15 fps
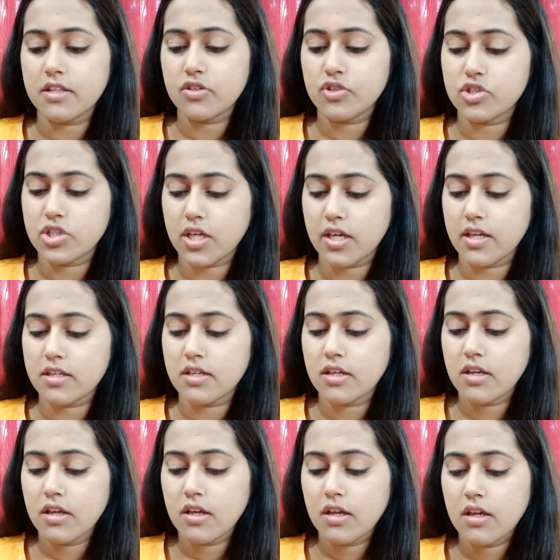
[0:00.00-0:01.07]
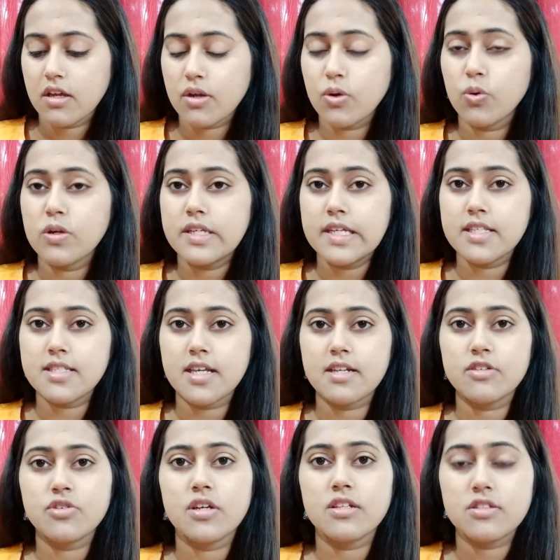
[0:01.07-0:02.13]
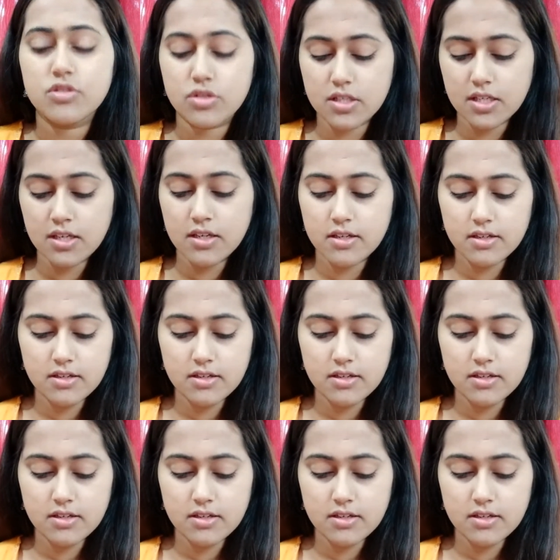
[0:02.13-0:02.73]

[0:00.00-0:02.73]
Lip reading: the shade Golden Central 3.